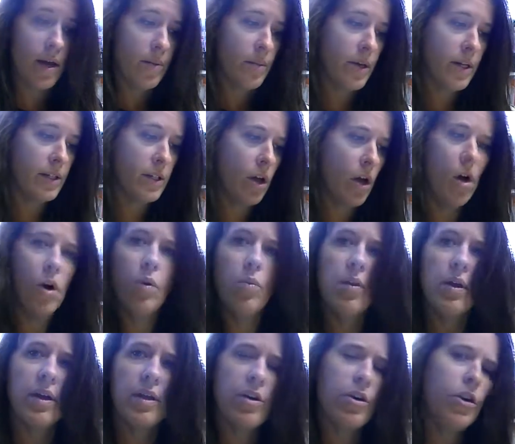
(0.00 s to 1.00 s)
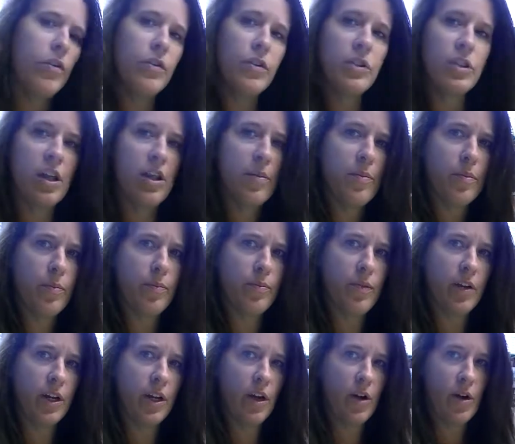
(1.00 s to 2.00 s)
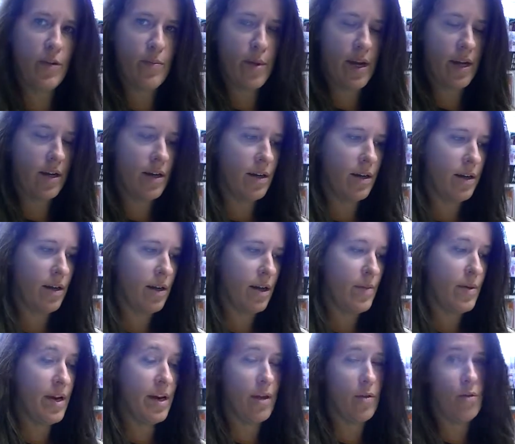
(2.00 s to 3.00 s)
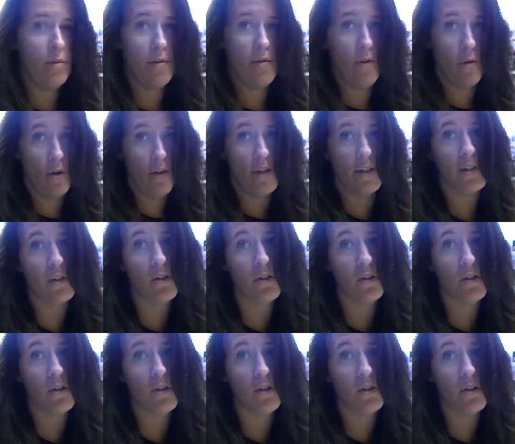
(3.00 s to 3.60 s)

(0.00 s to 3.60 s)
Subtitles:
because, oh, I don't know if you saw the video I made another one before this.